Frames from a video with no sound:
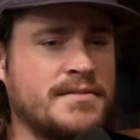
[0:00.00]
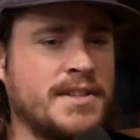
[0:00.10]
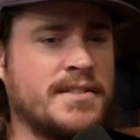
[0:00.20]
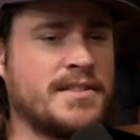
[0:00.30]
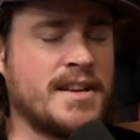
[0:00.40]
know?
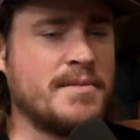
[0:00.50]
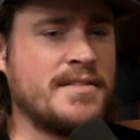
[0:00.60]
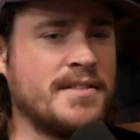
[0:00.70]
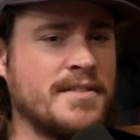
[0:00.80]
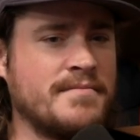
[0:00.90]
It's, I
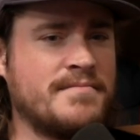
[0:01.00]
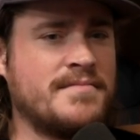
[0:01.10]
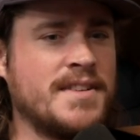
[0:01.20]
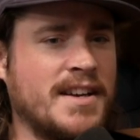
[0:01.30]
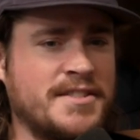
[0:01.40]
mean, the
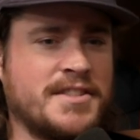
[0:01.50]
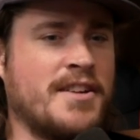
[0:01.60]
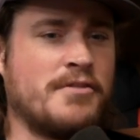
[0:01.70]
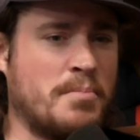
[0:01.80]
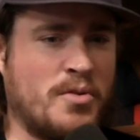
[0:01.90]
I just got
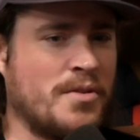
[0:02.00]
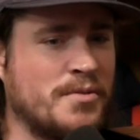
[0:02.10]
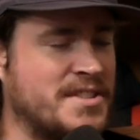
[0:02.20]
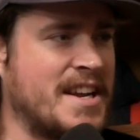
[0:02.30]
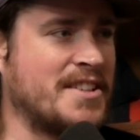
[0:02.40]
to report
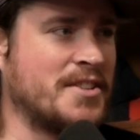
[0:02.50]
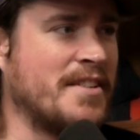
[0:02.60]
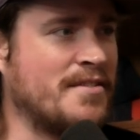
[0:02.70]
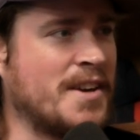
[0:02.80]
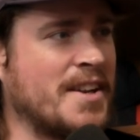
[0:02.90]
what's actually
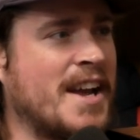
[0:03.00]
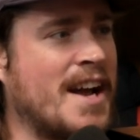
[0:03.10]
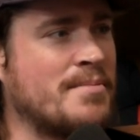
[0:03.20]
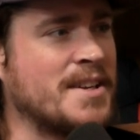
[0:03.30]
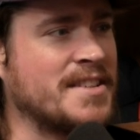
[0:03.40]
fucking
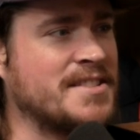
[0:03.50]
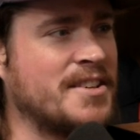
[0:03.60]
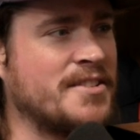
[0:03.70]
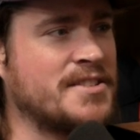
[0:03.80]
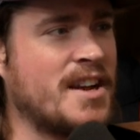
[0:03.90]
happening. Yeah,
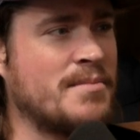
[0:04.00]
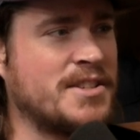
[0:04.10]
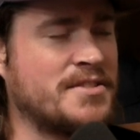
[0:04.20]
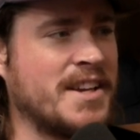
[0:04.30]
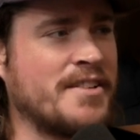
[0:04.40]
so there's not
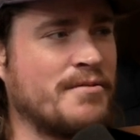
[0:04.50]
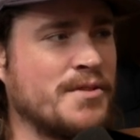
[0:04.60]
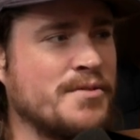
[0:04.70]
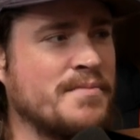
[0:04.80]
much like room